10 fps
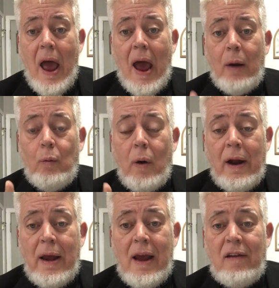And when
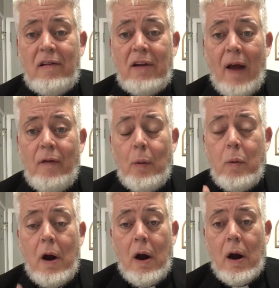he said the
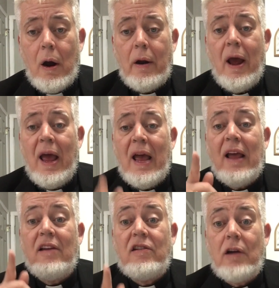word,
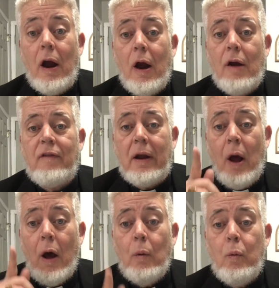his servant
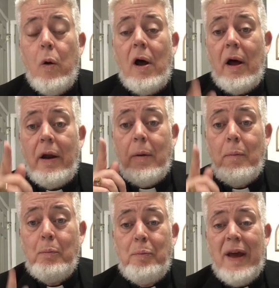would
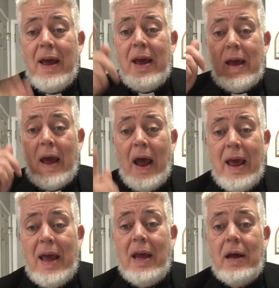be
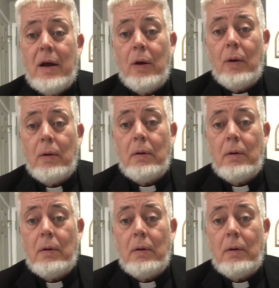healed.